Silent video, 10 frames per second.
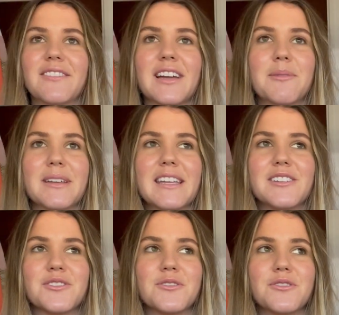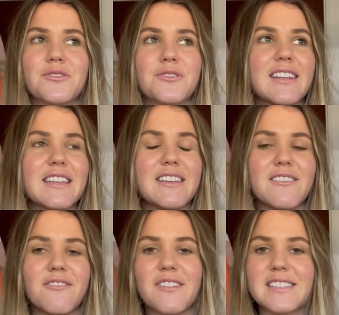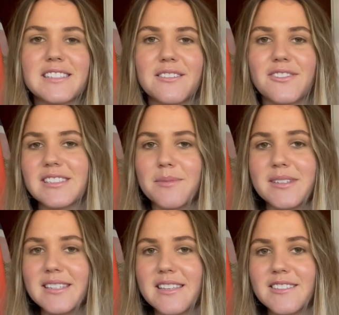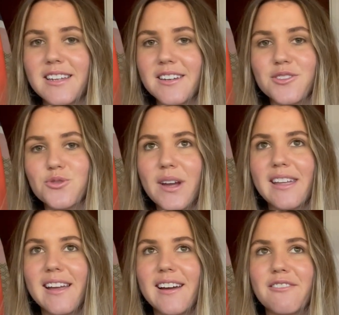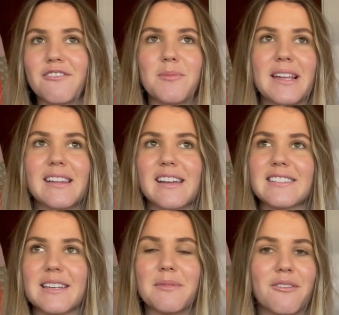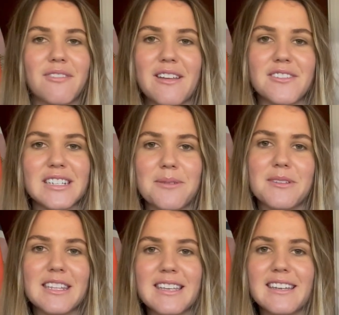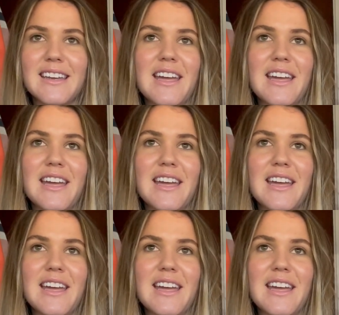We're coming into the festive summer season in Australia, and for me that is like my favorite time of the year.